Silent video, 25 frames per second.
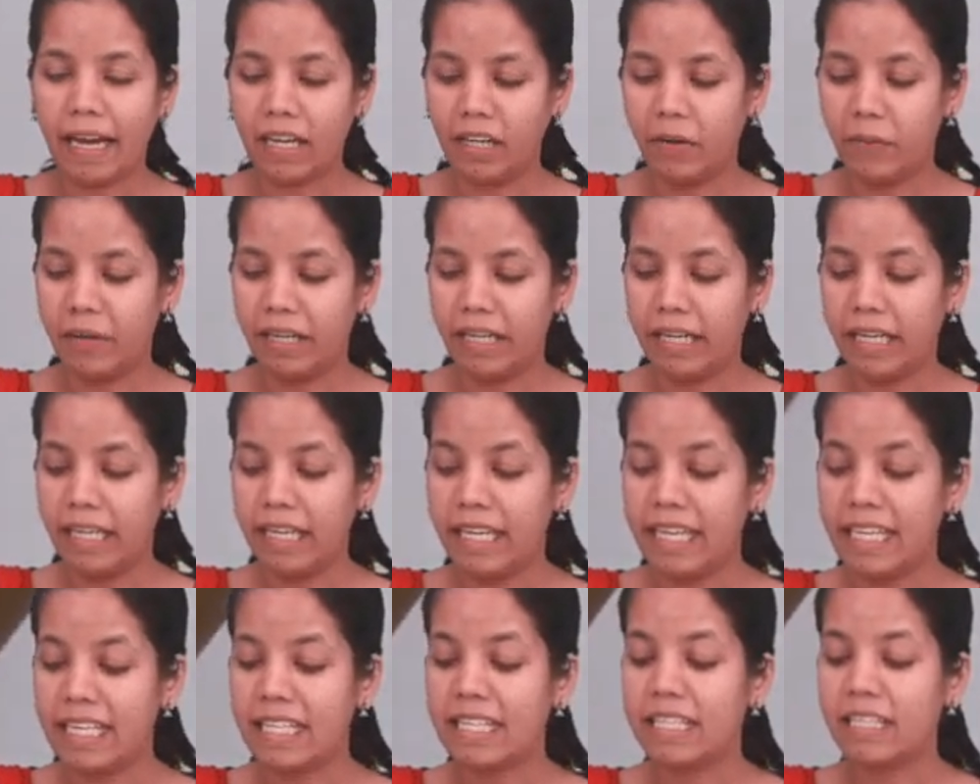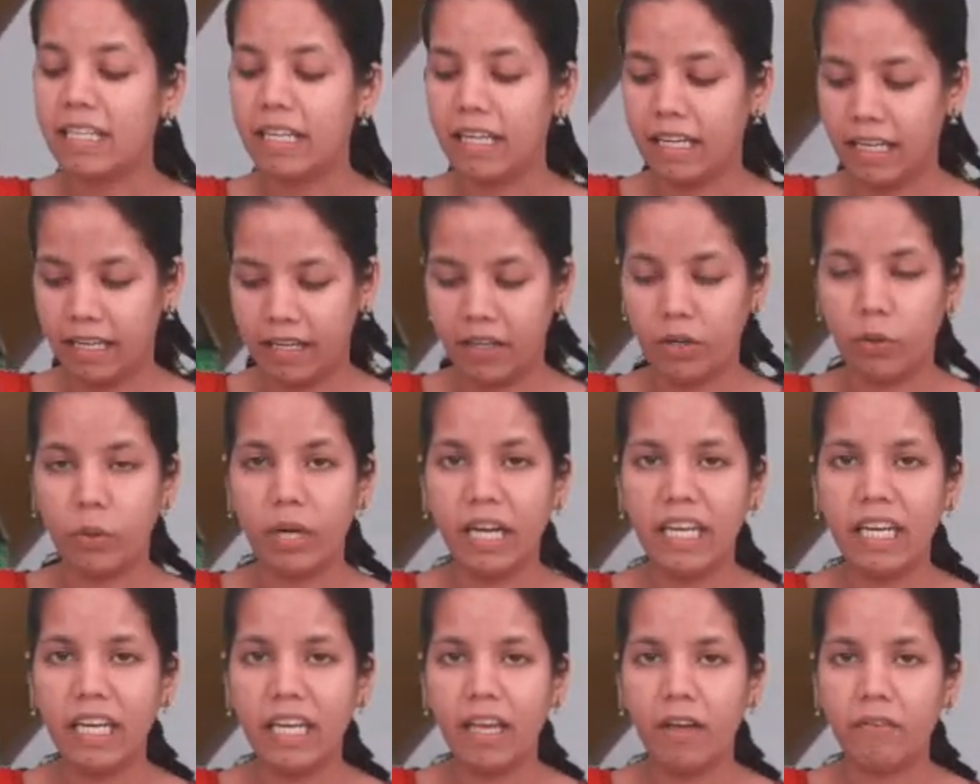activity is
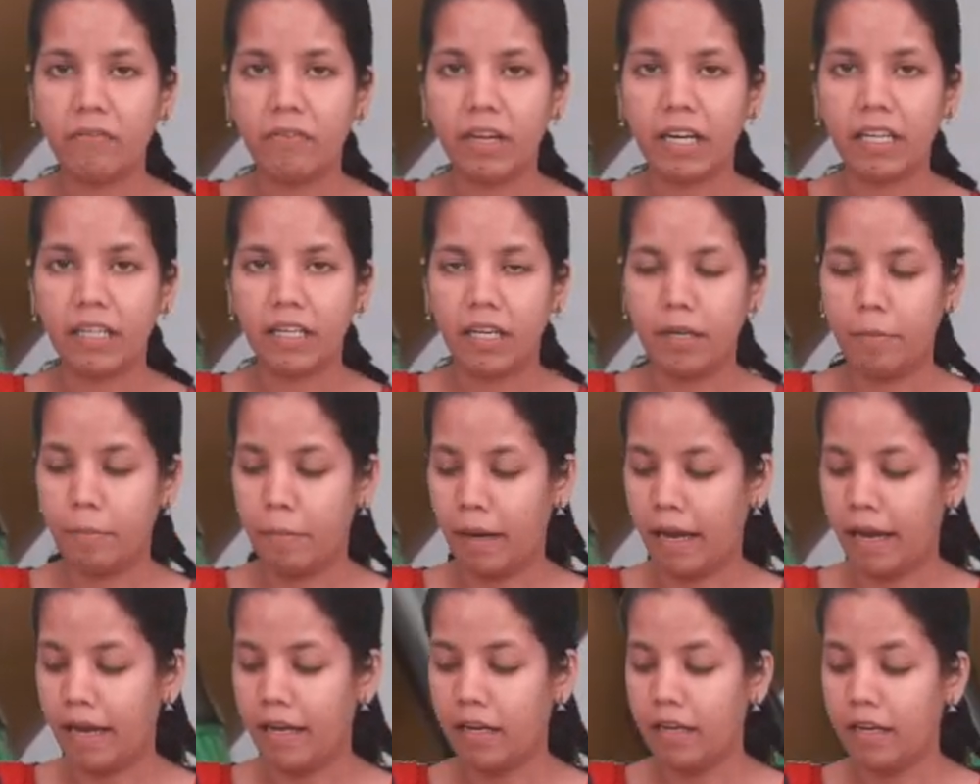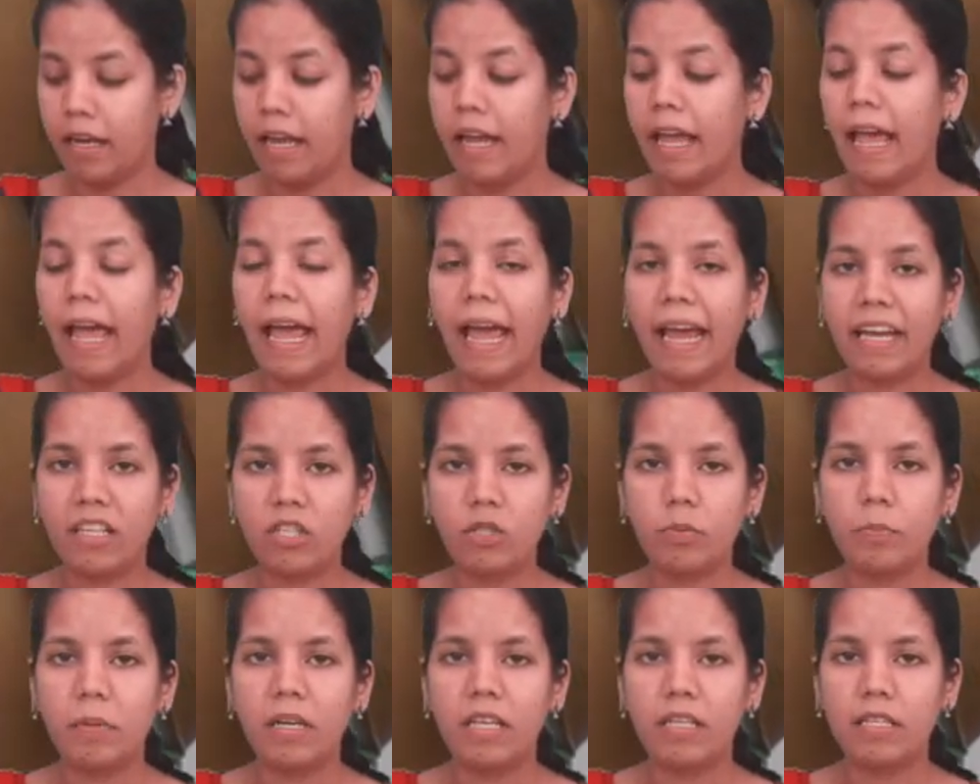greatly affected by
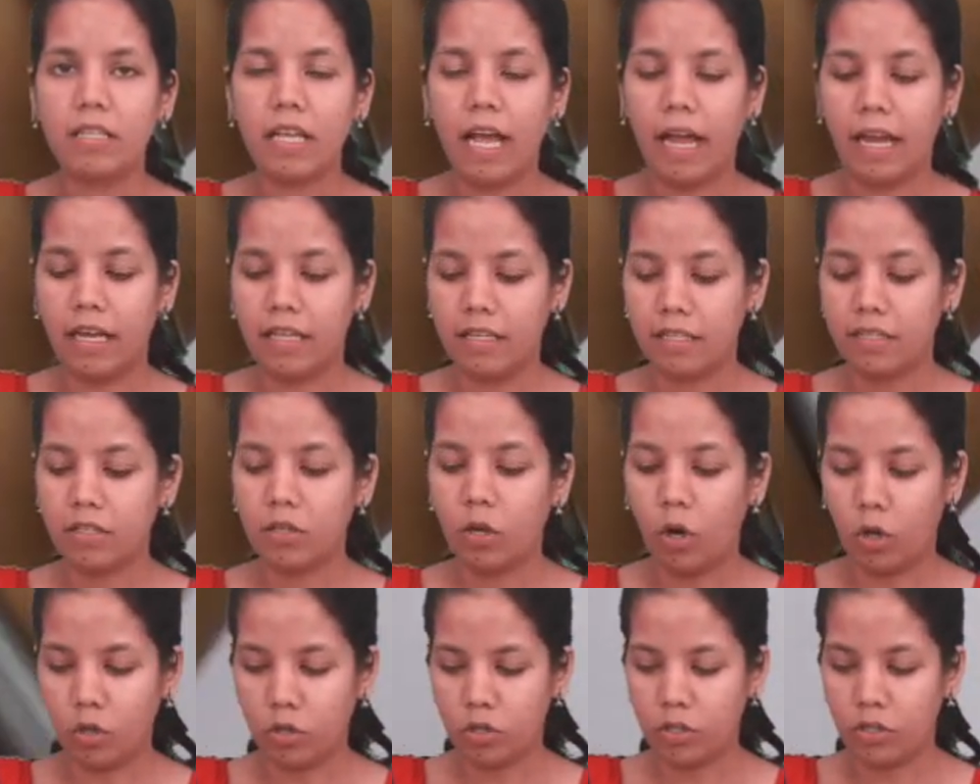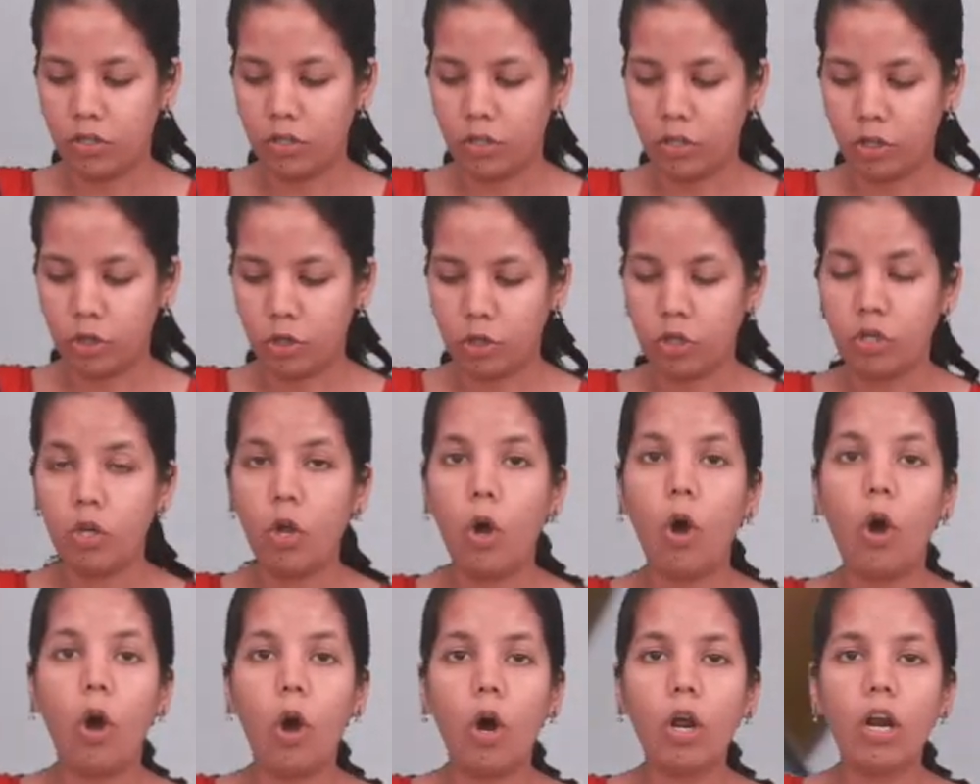H plus ions
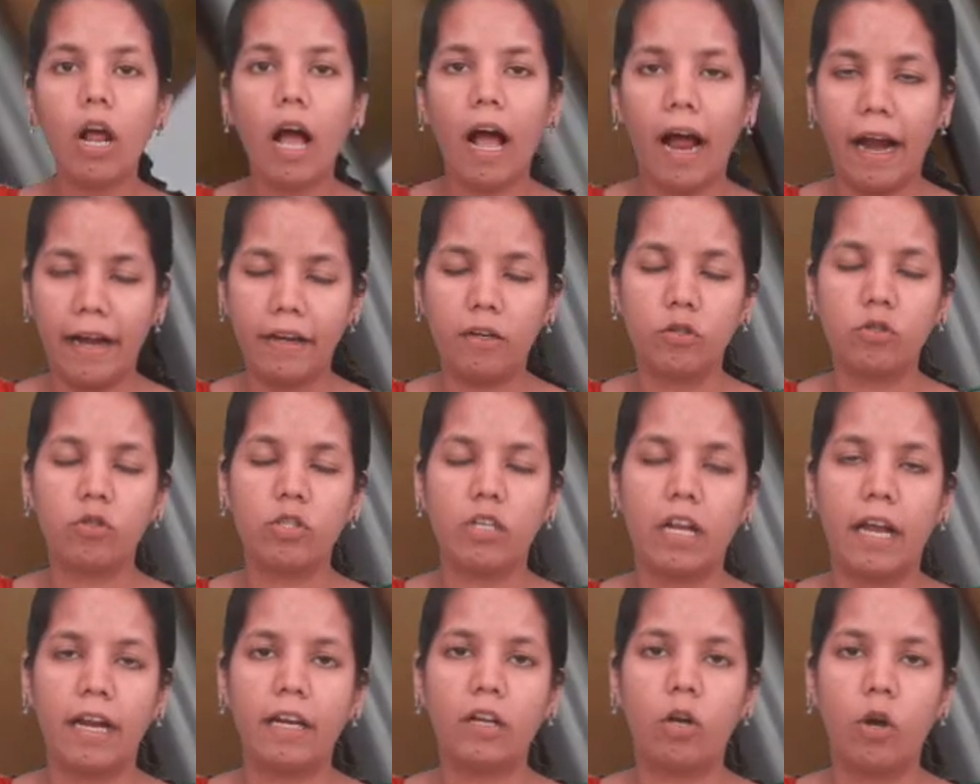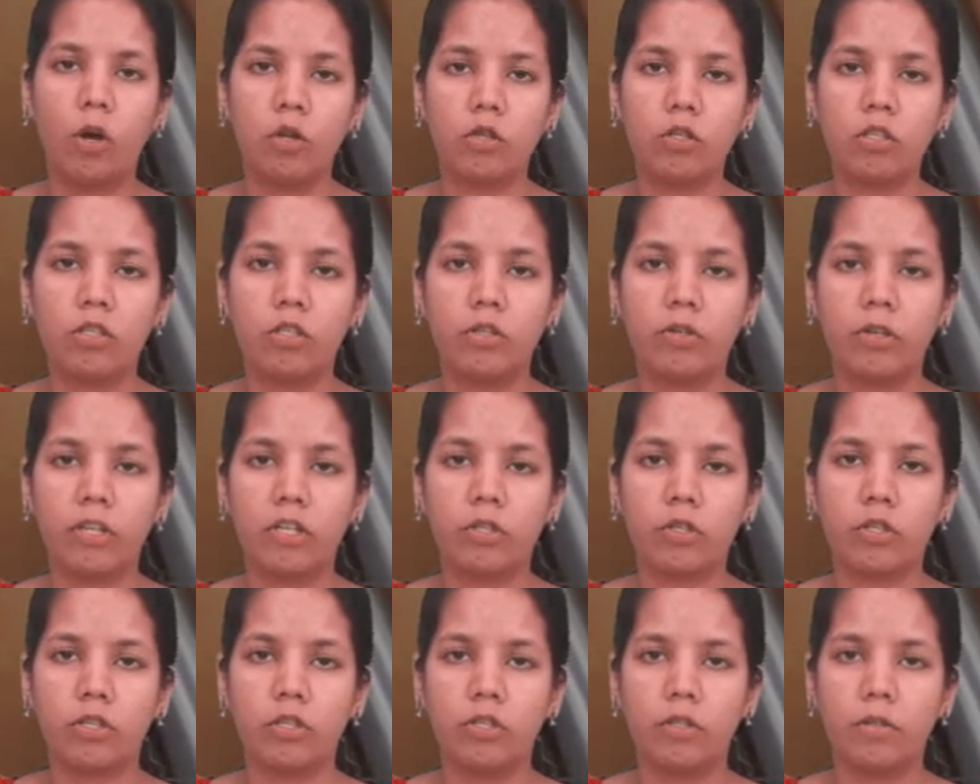concentration or hydrogen ion
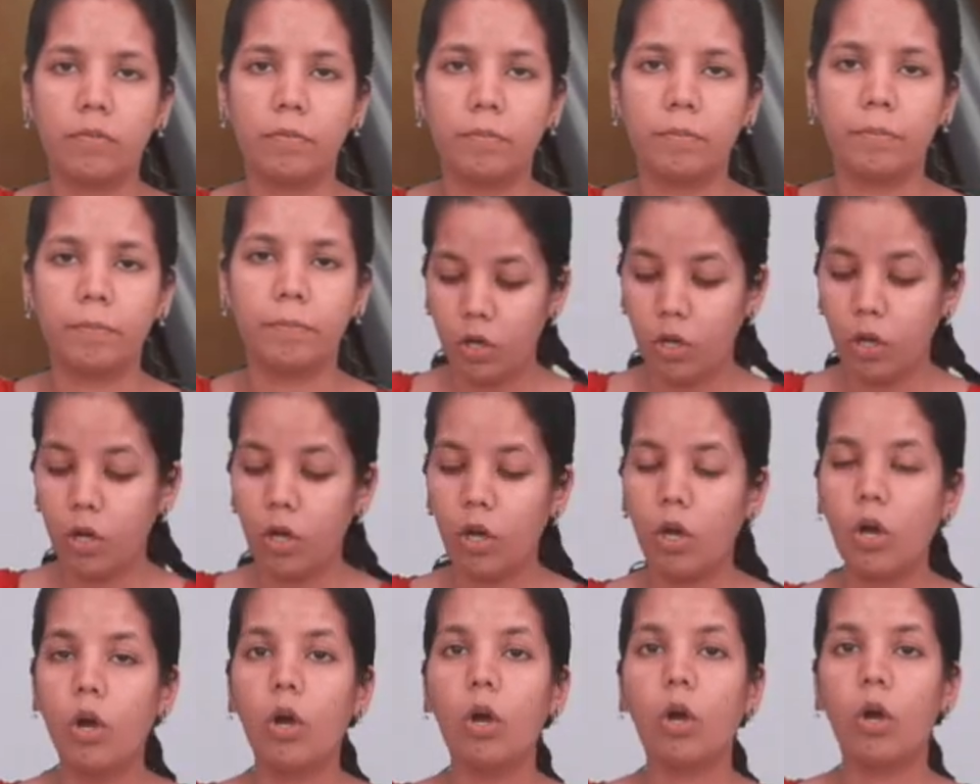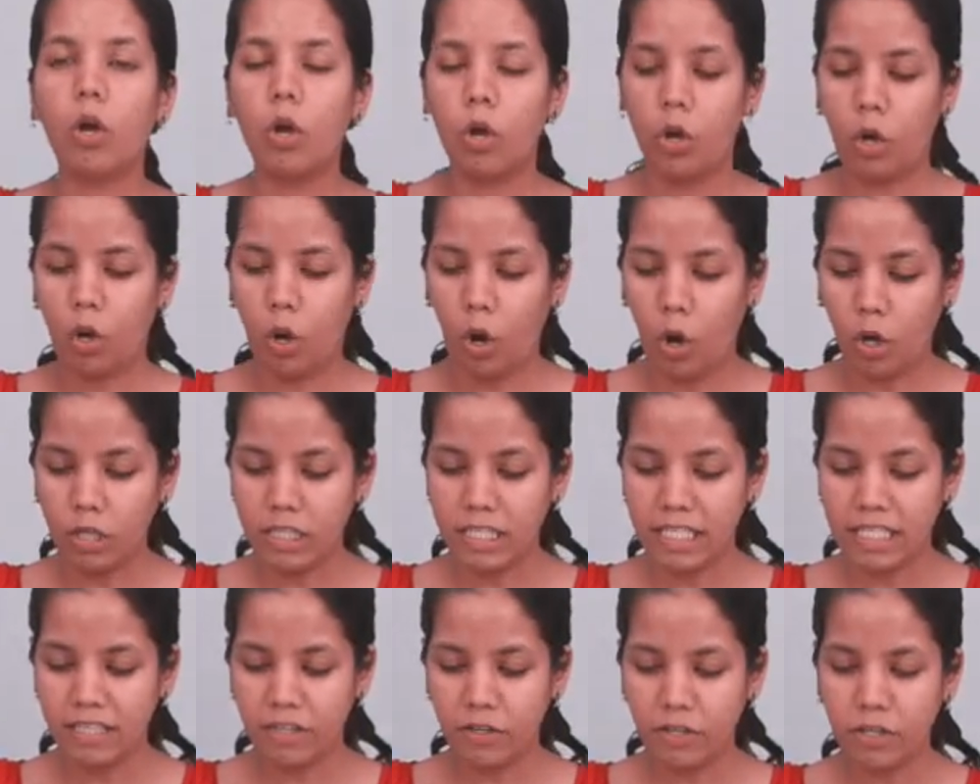concentration.
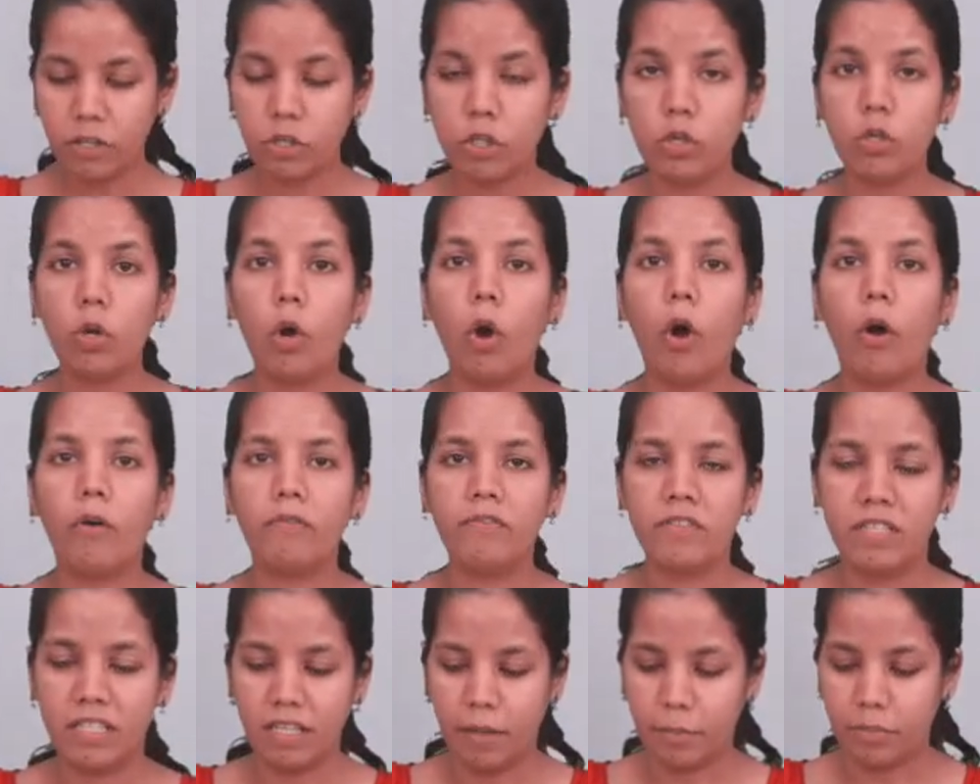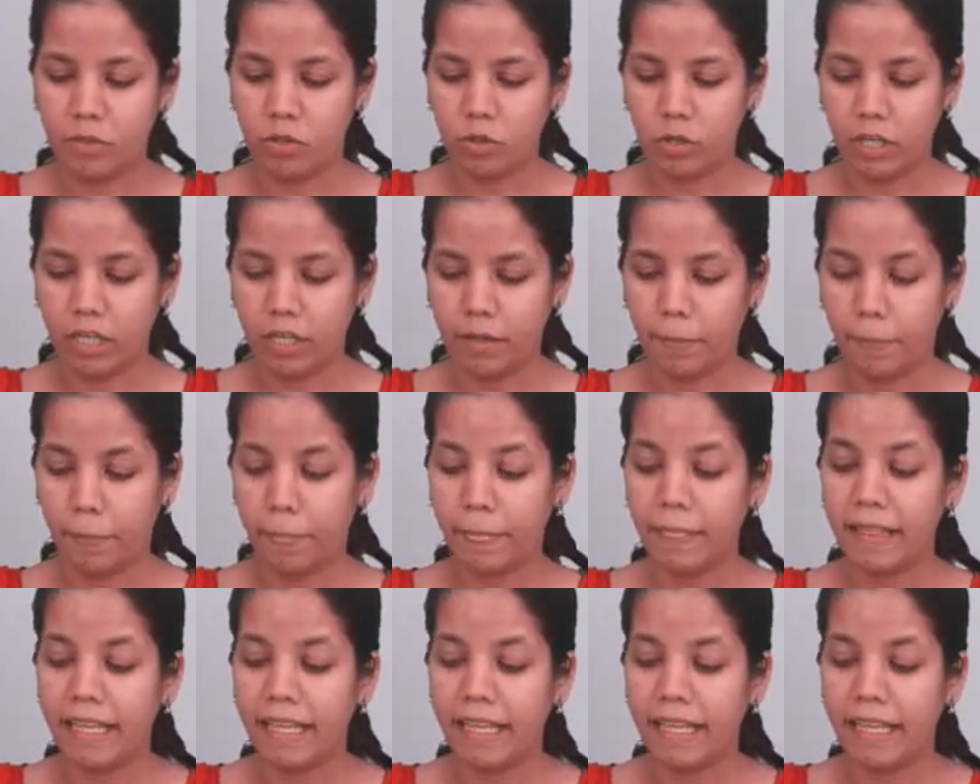Concentration of substrate.